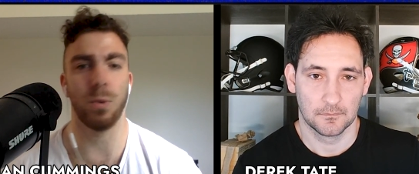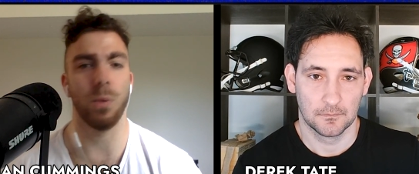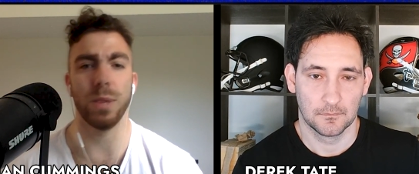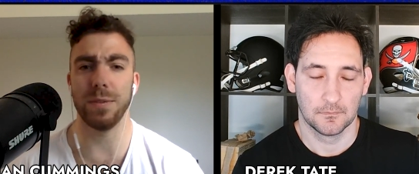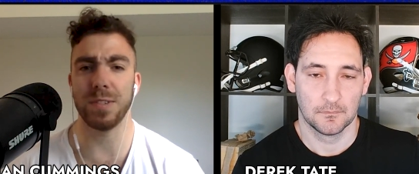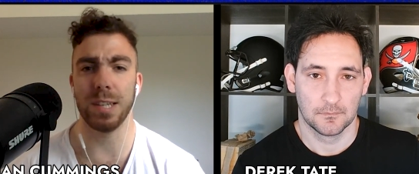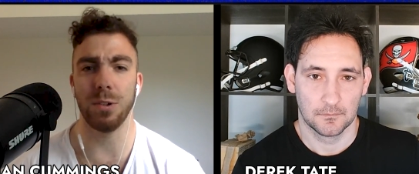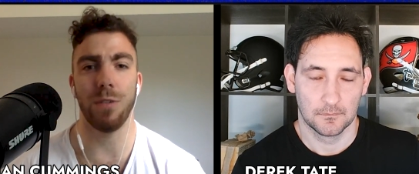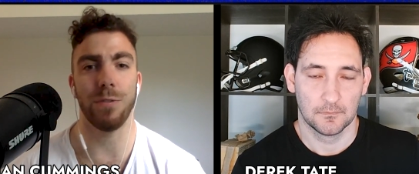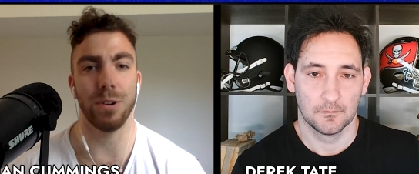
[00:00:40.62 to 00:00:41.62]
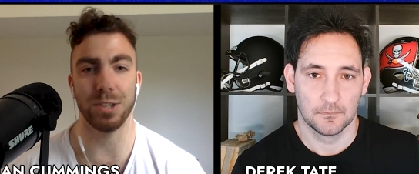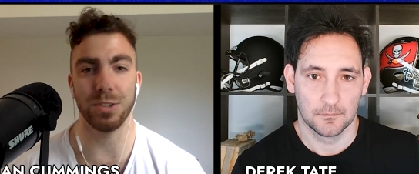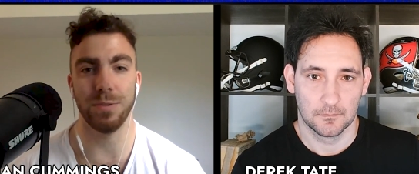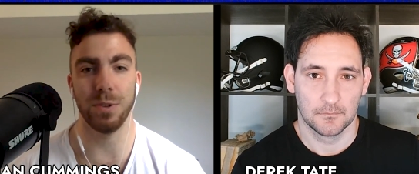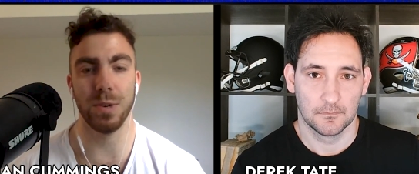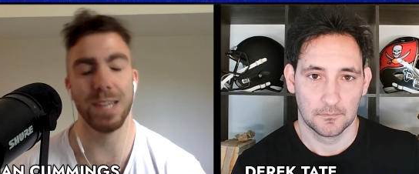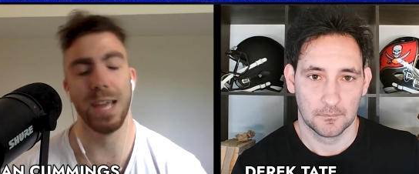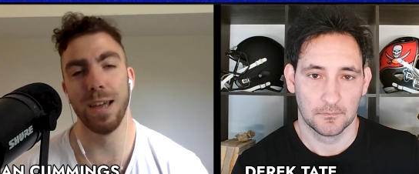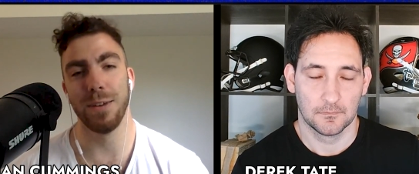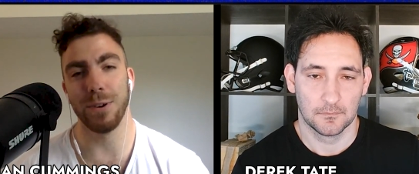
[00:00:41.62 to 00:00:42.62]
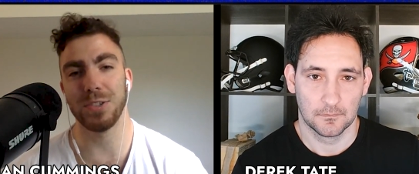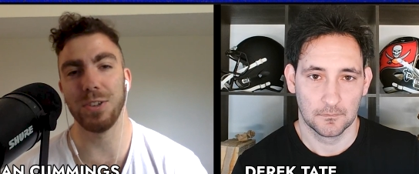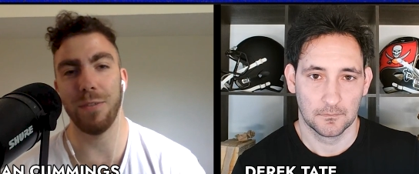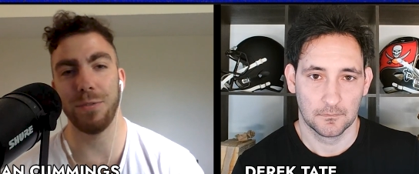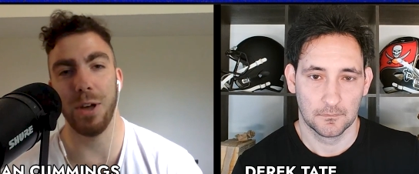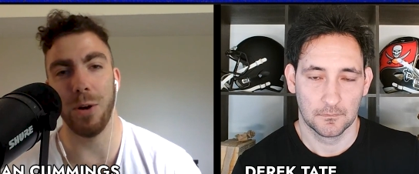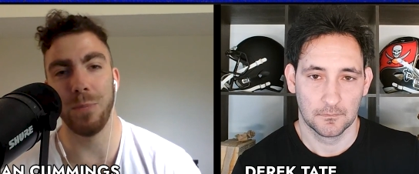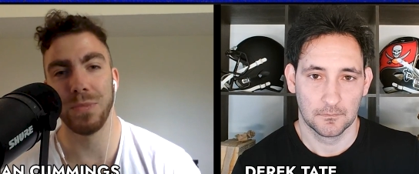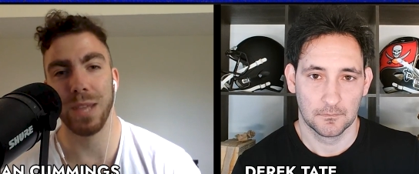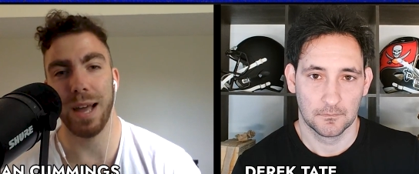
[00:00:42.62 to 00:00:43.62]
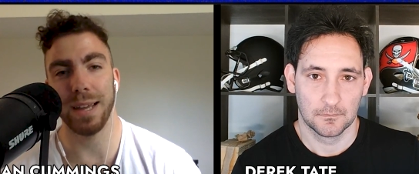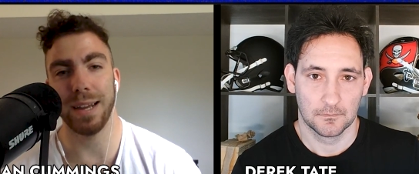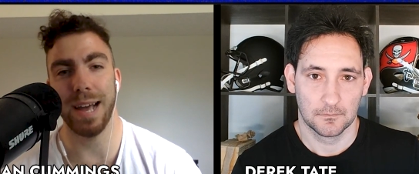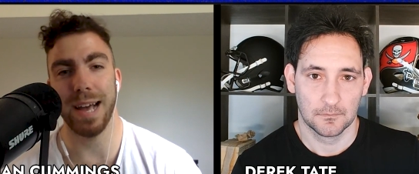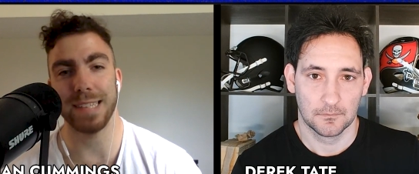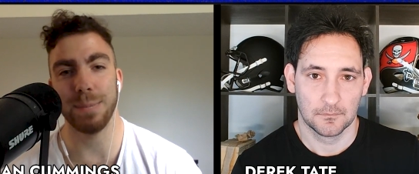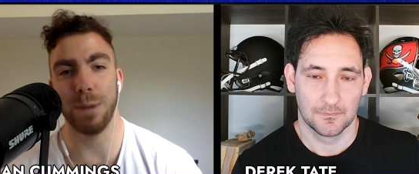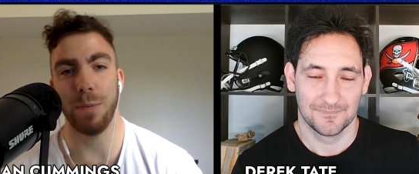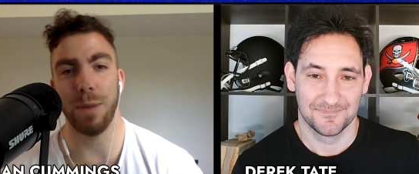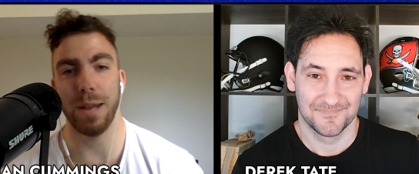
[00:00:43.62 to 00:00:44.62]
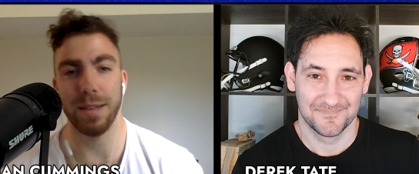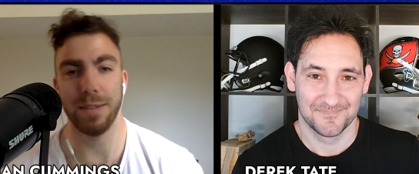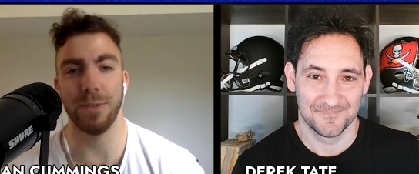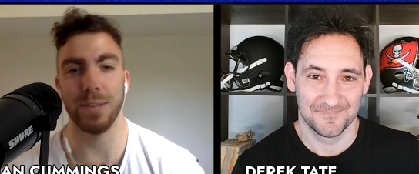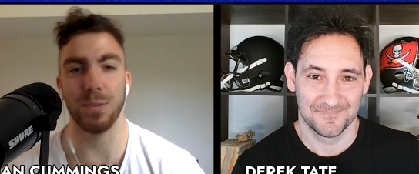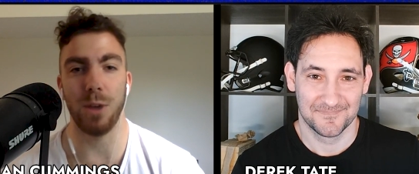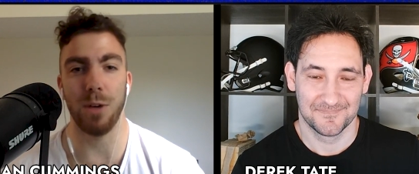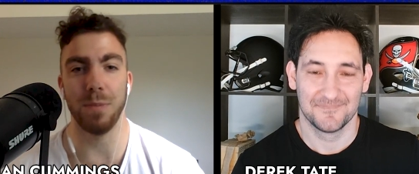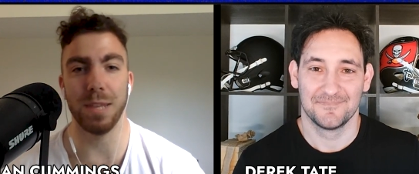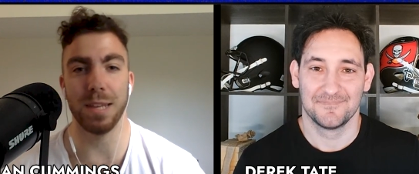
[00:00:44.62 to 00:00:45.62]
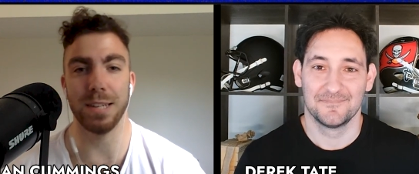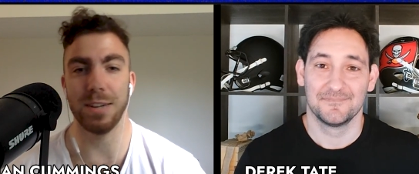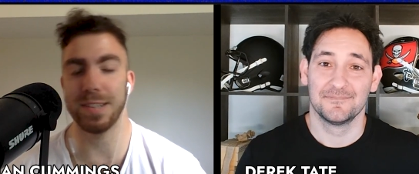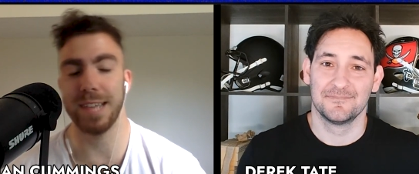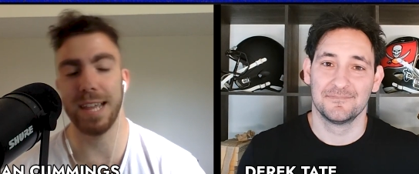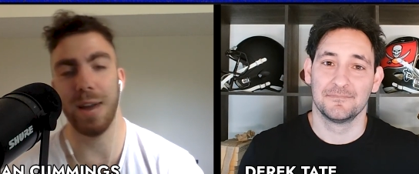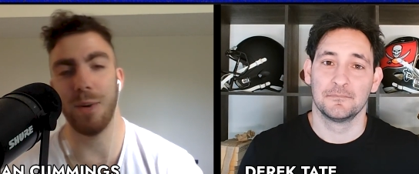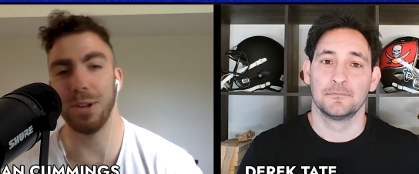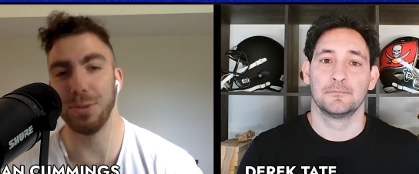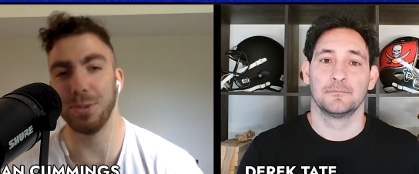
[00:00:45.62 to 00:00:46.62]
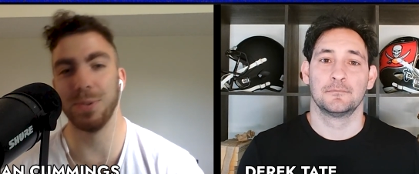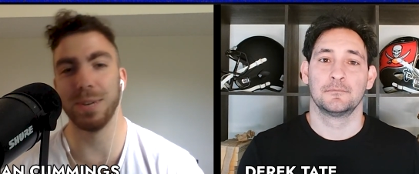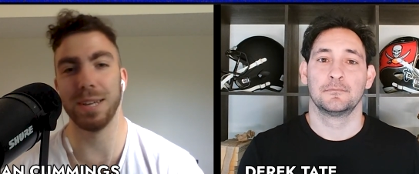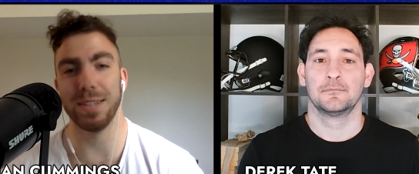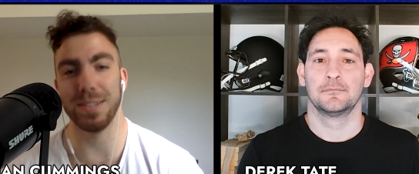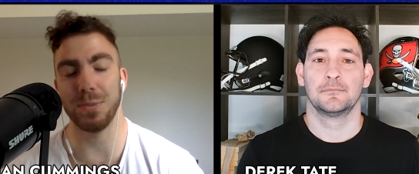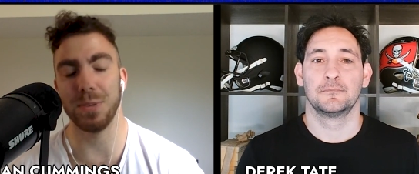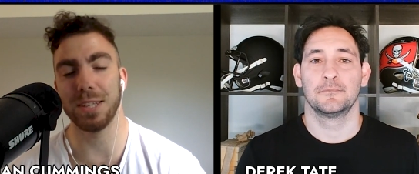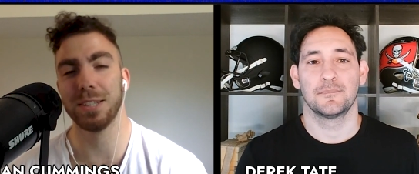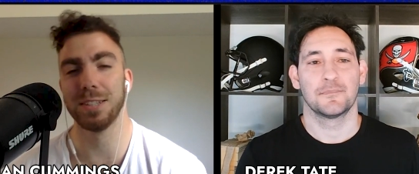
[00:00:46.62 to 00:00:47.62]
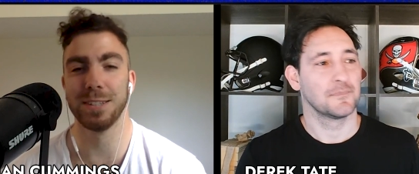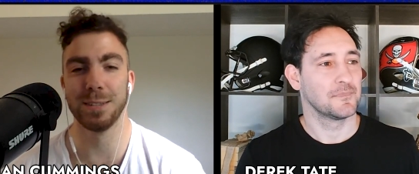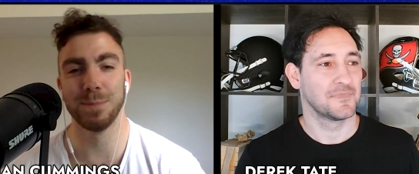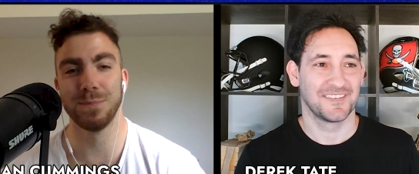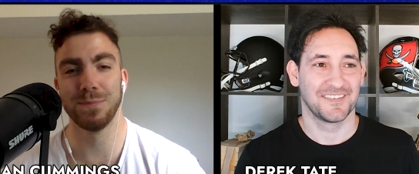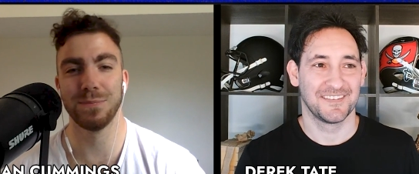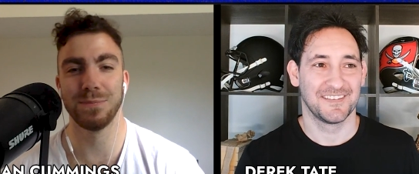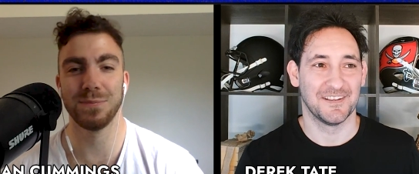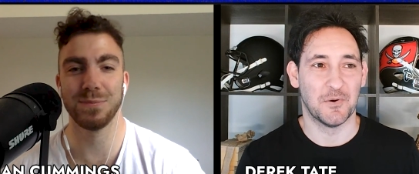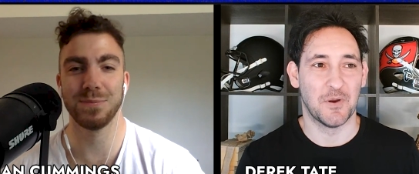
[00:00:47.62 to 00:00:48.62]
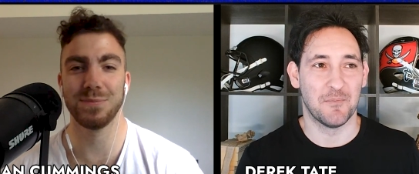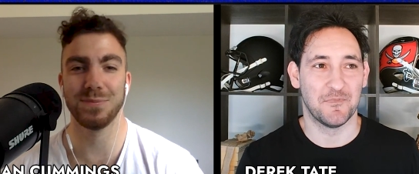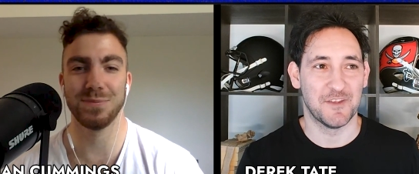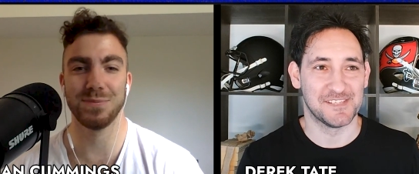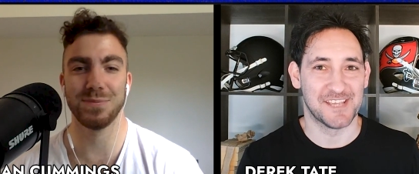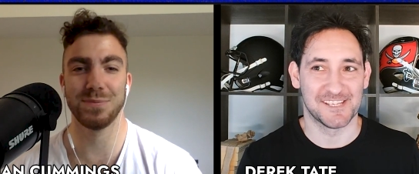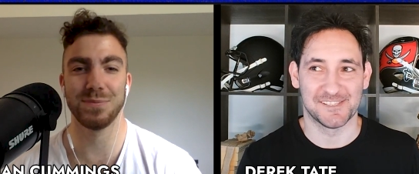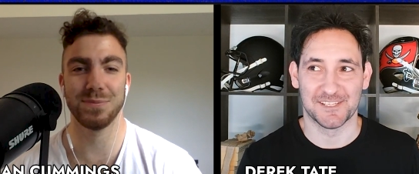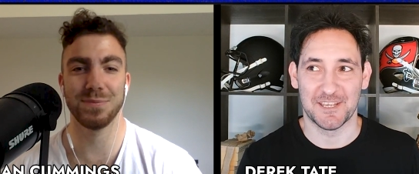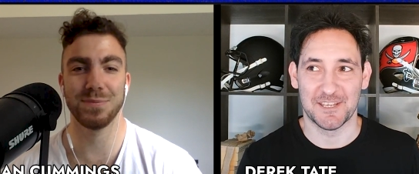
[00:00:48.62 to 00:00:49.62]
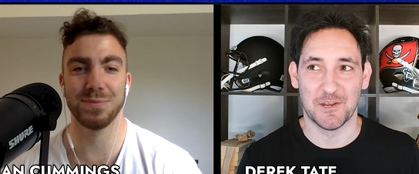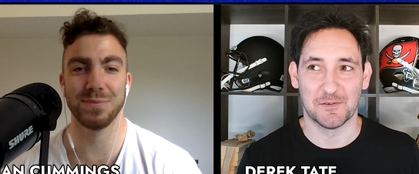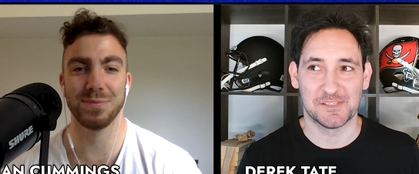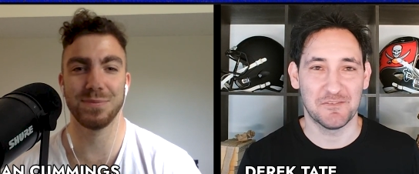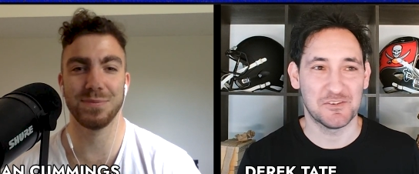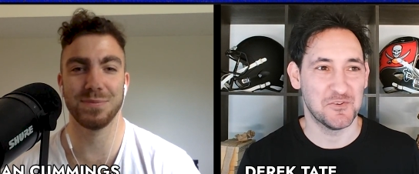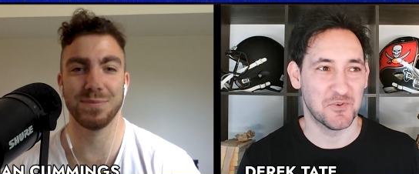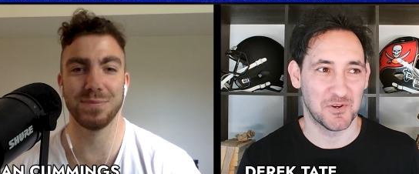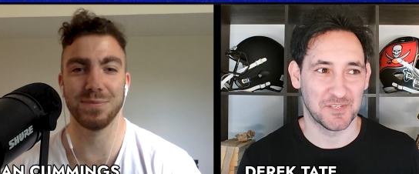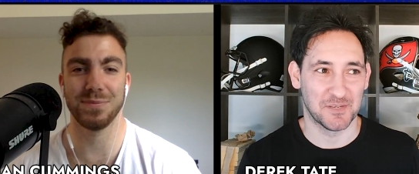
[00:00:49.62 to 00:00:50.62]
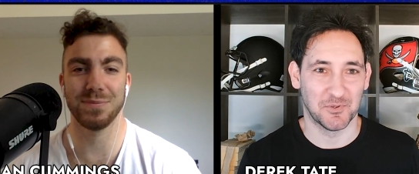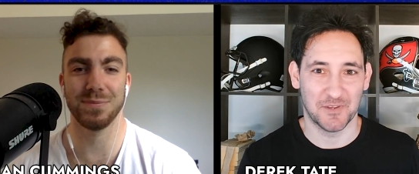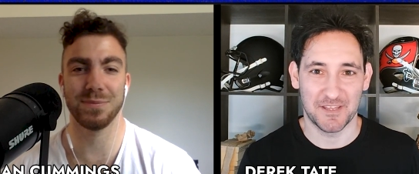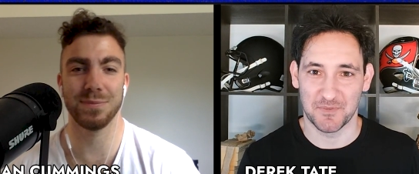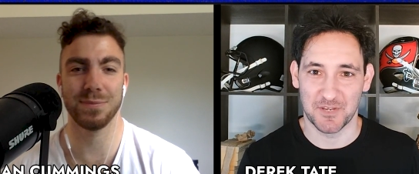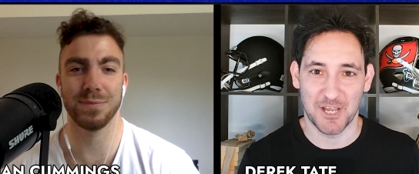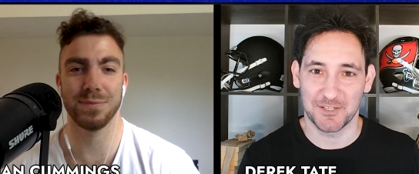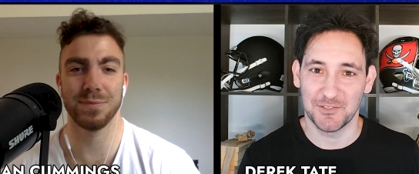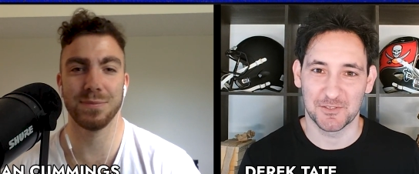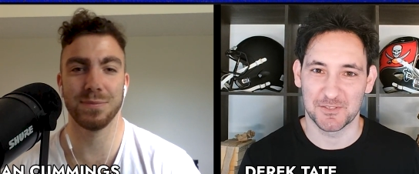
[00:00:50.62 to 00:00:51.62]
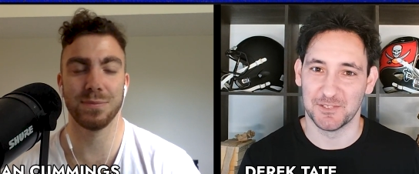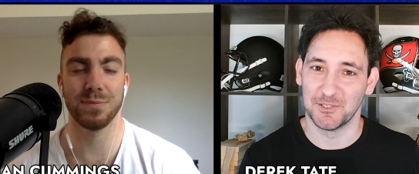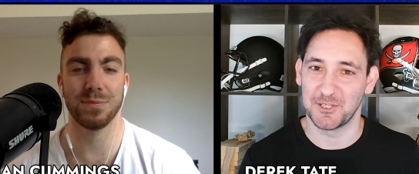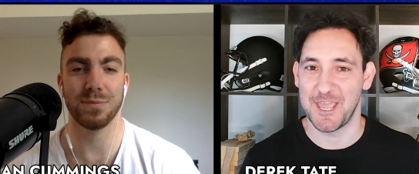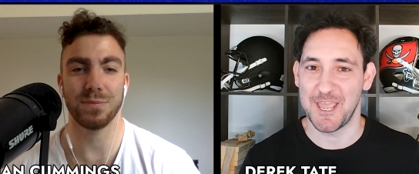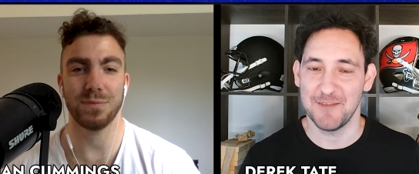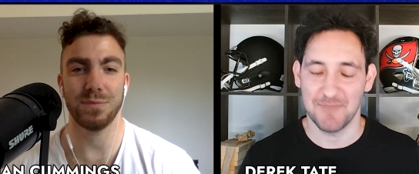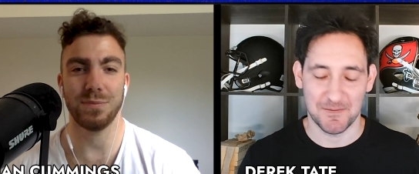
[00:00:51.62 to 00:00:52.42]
Speaker 1: what we've seen off our initial viewings. First off, though, I got to ask about my friend's well being. Derek Tate, how are
Speaker 2: you doing this week? Oh, I'm fantastic. You know, it's never too early to pull out the binoculars and look ahead,